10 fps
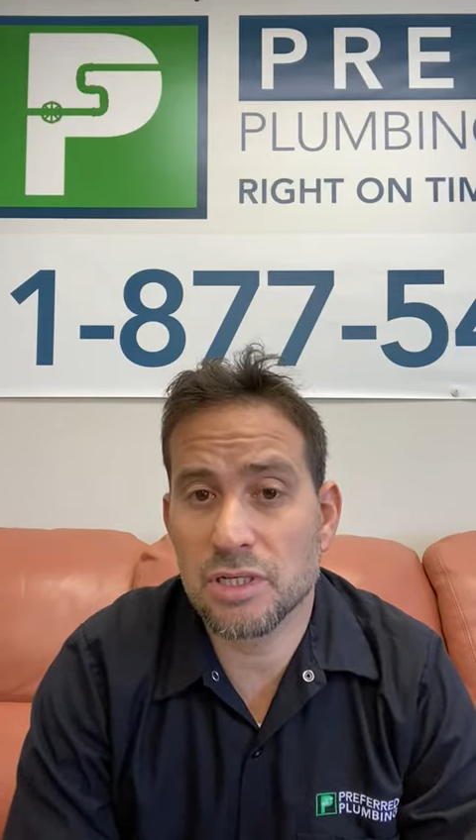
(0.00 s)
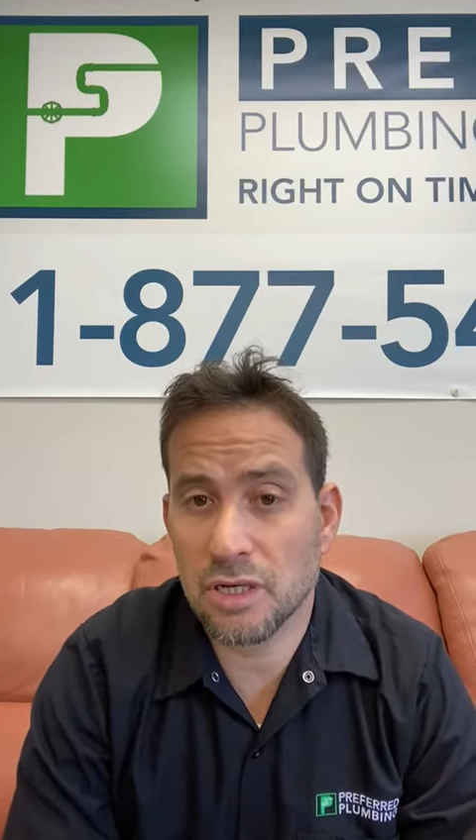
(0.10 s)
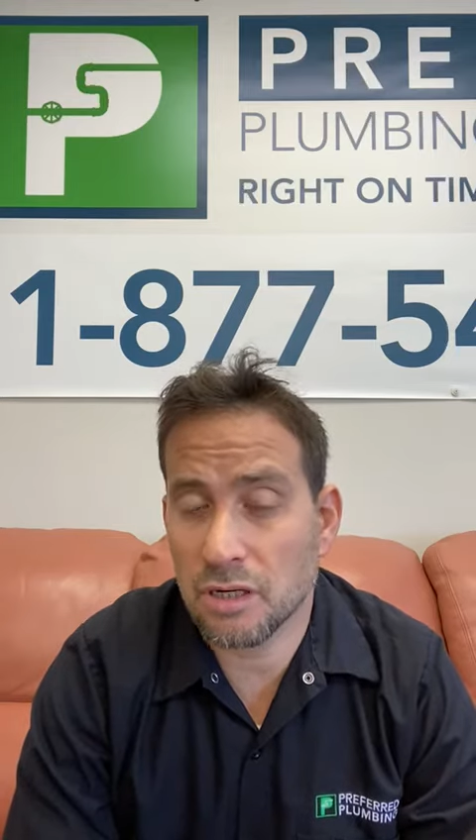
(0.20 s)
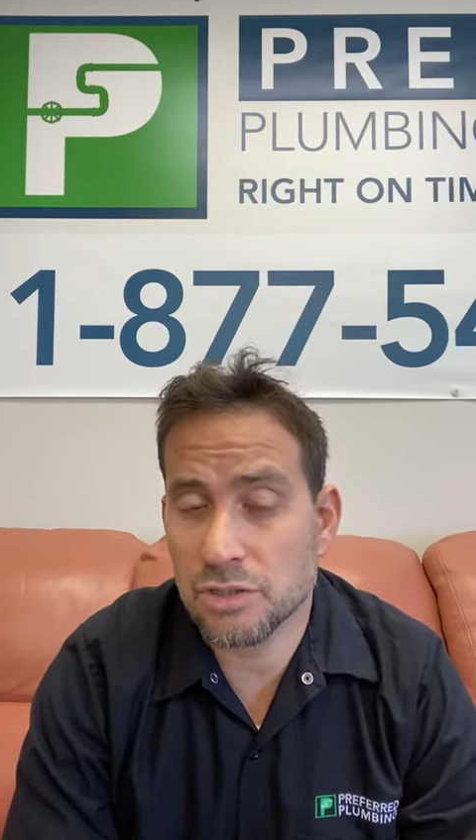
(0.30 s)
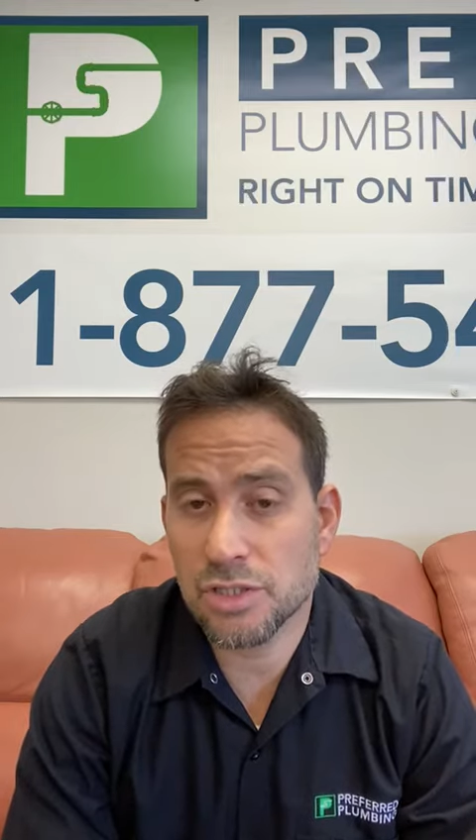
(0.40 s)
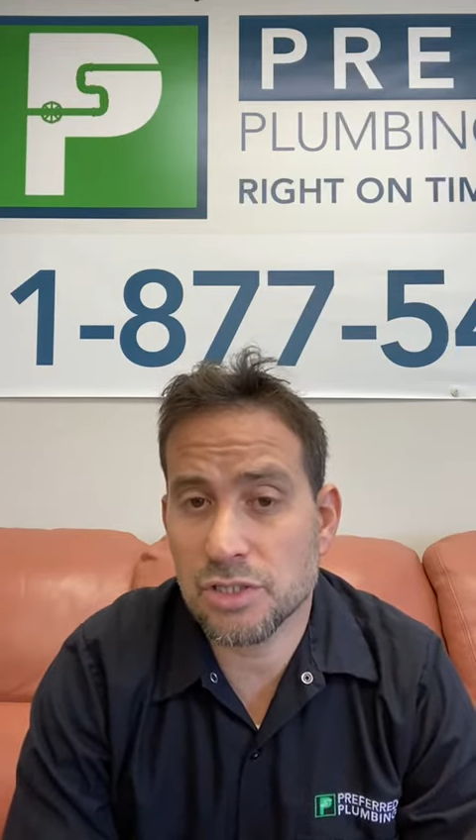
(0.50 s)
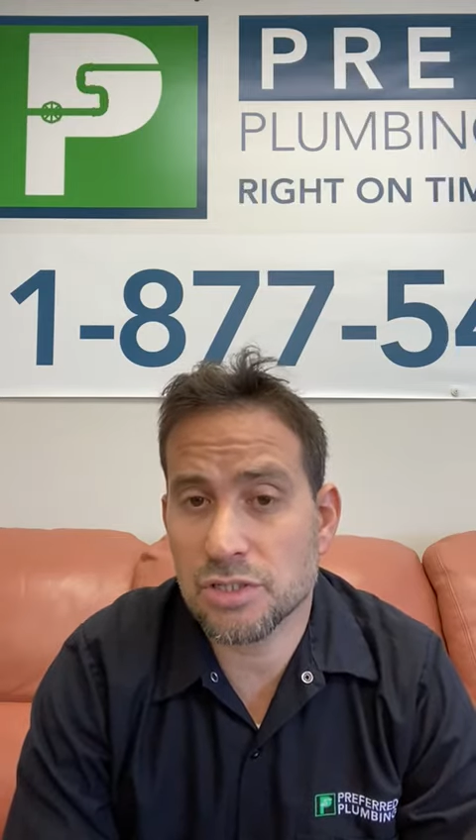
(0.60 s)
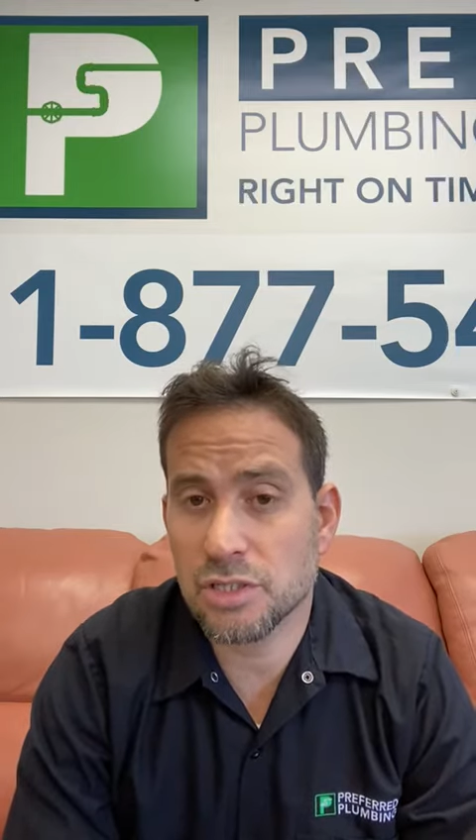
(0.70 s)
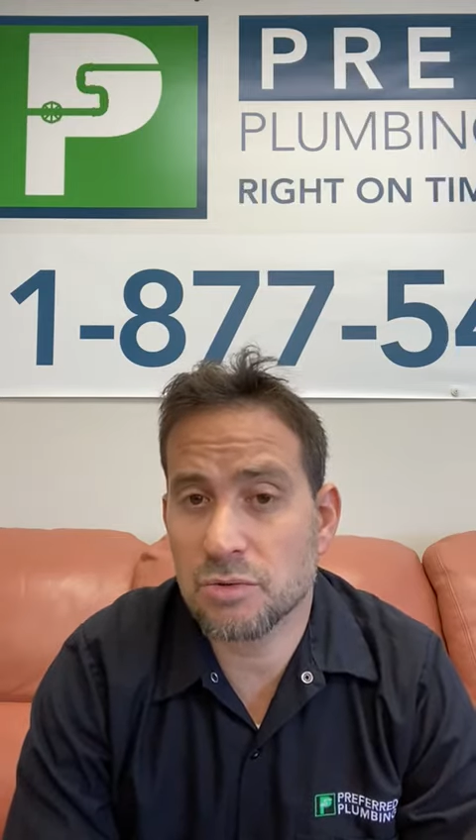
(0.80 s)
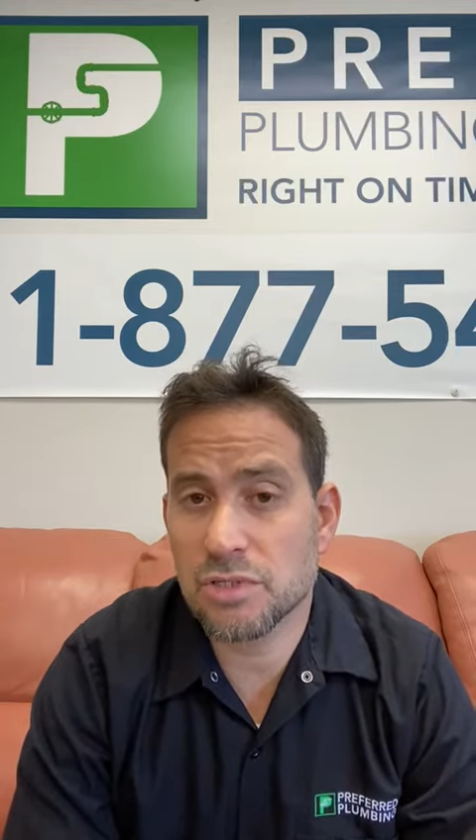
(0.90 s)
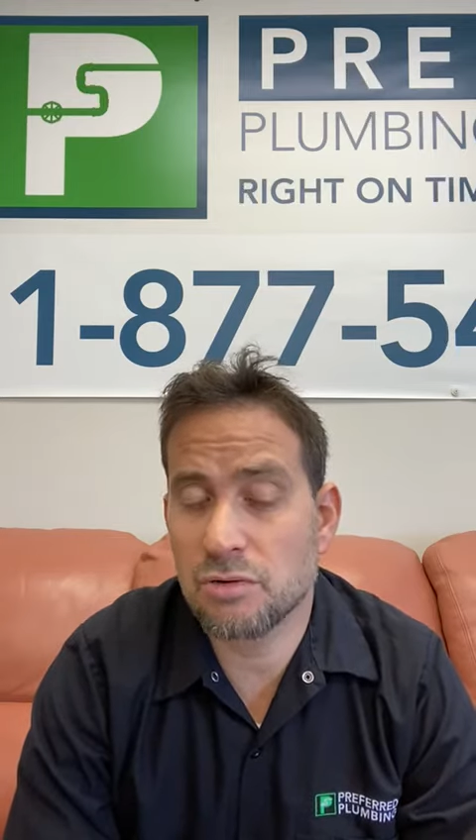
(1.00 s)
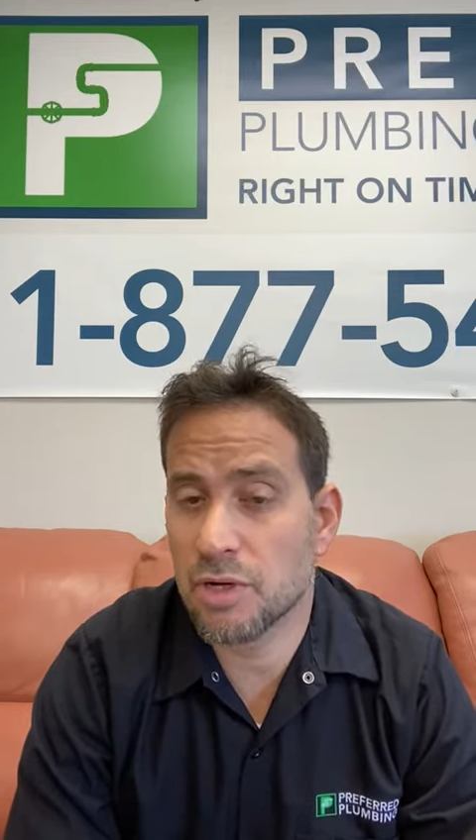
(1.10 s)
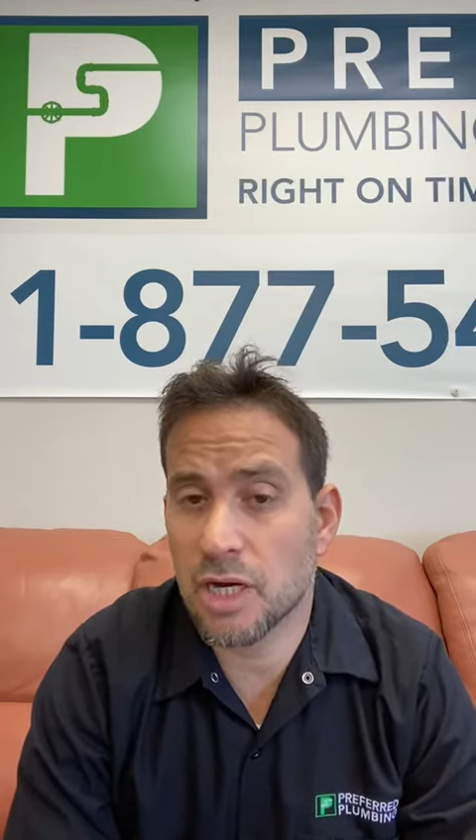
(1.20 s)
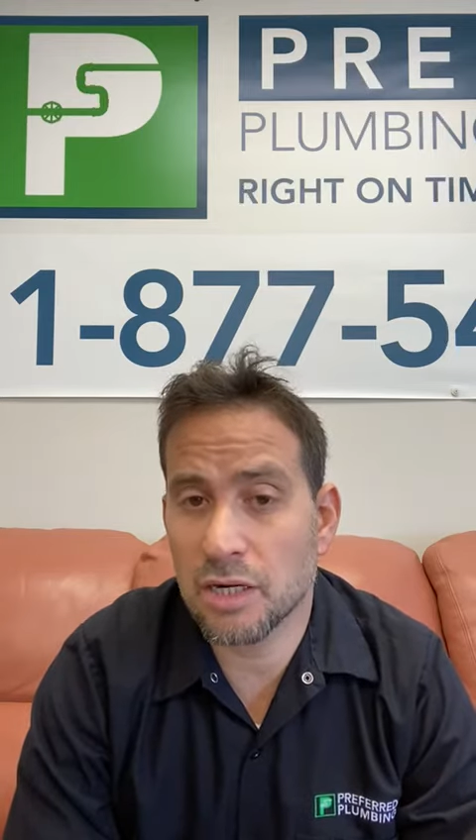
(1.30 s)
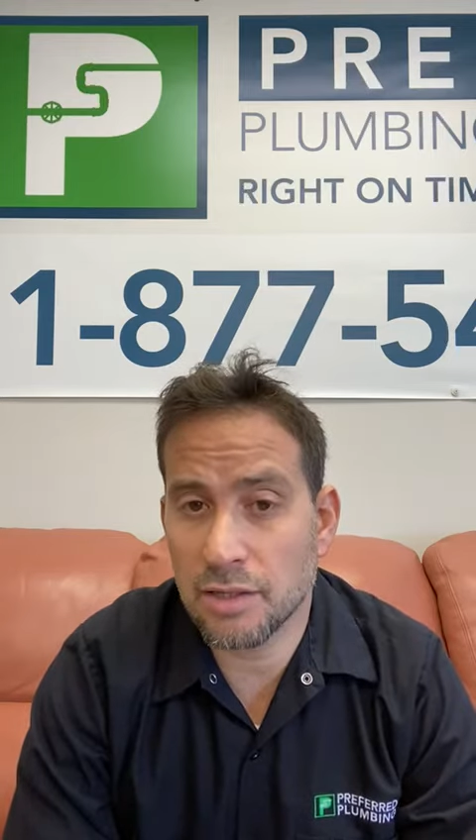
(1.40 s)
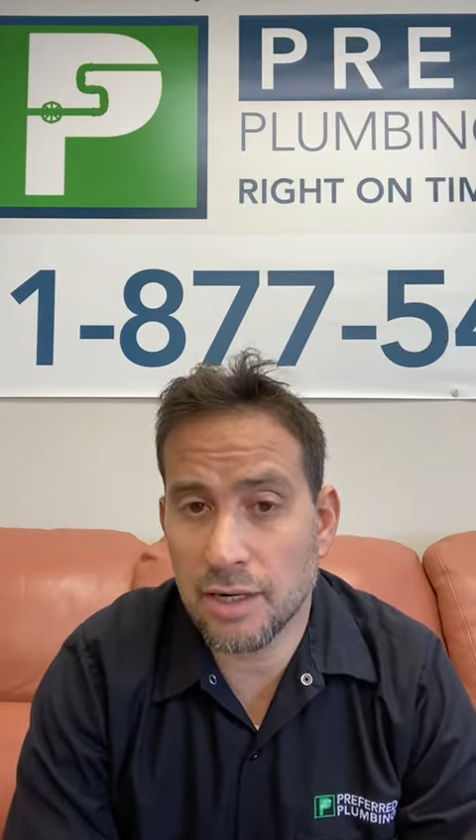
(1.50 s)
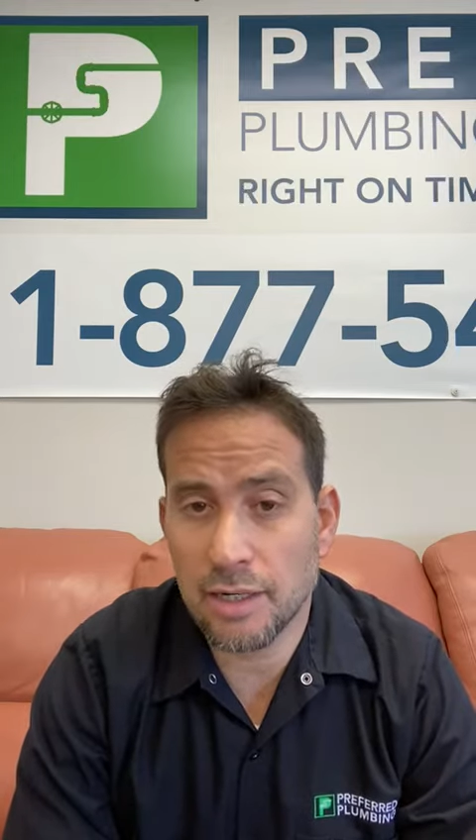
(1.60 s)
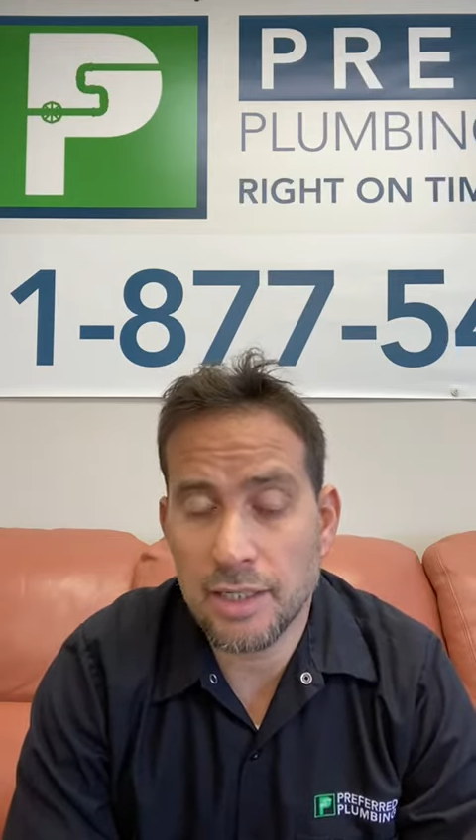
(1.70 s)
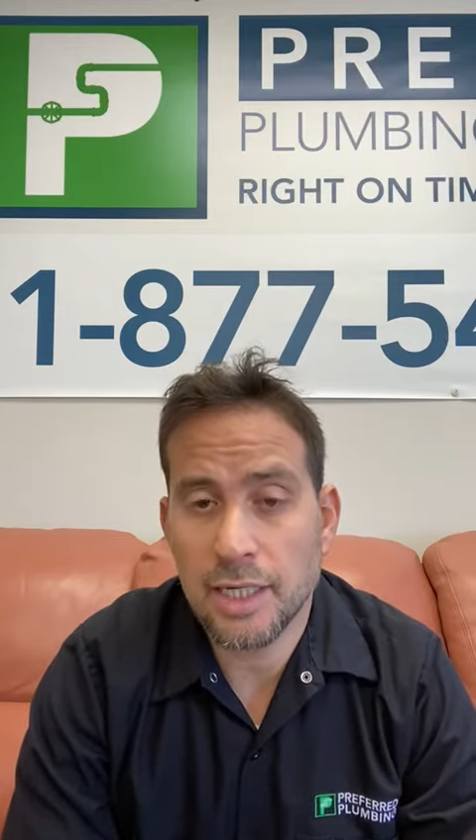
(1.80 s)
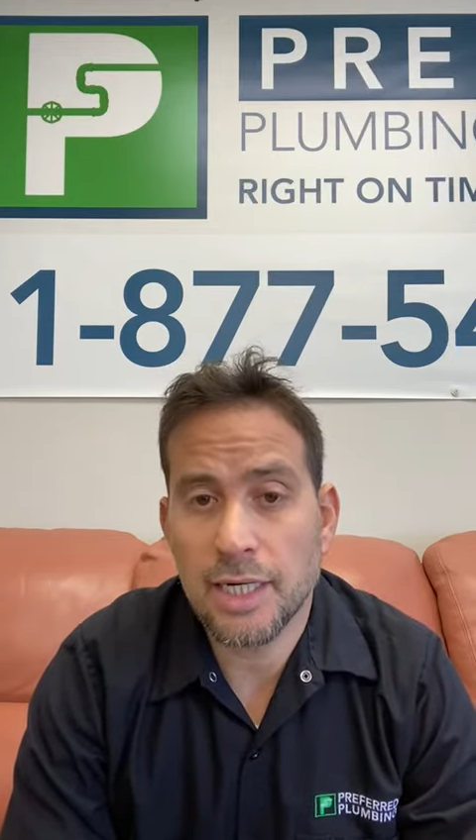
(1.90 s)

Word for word: year just to see what's going on in there.